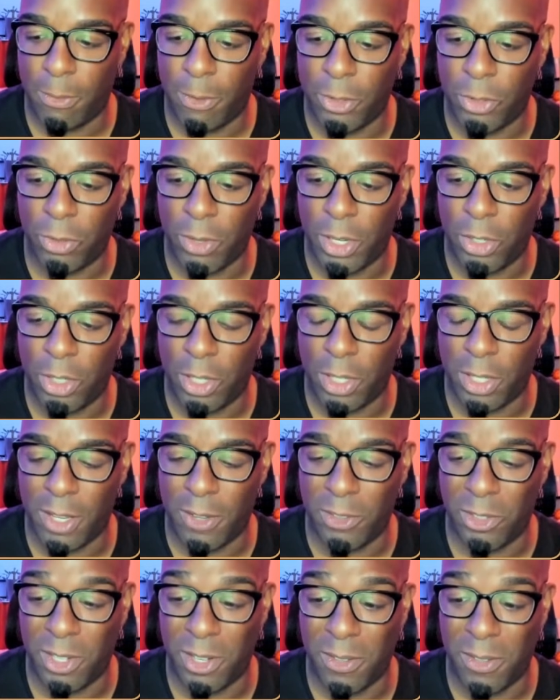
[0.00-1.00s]
frustration.
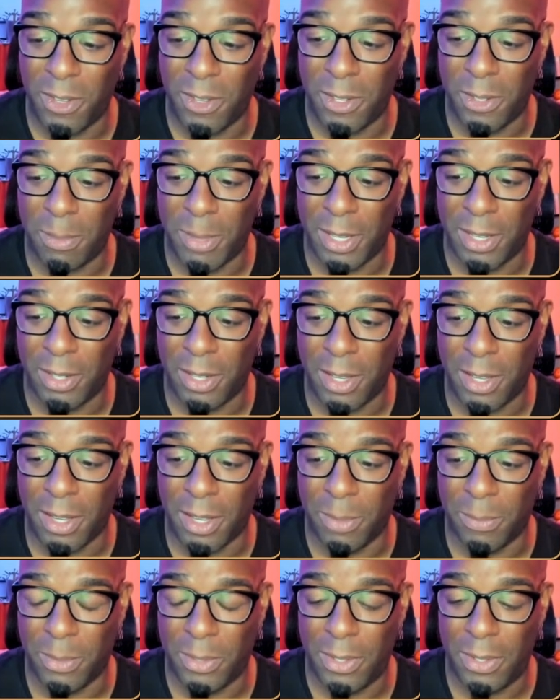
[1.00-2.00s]
I've shared this many
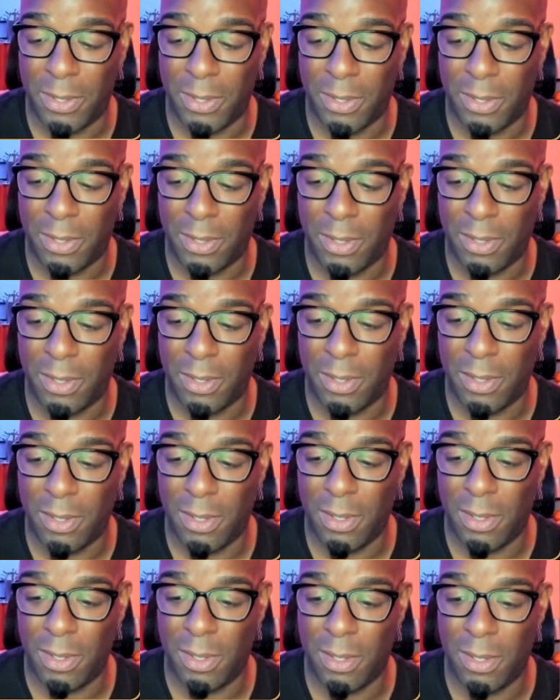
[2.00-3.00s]
times,
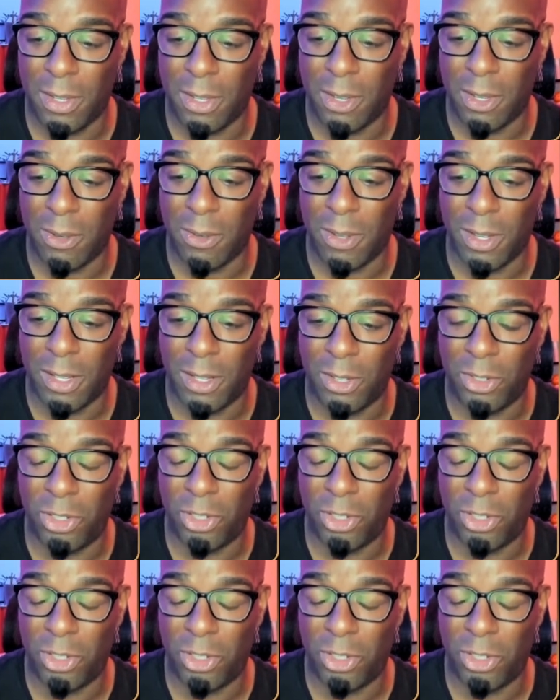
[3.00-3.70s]
you know, on the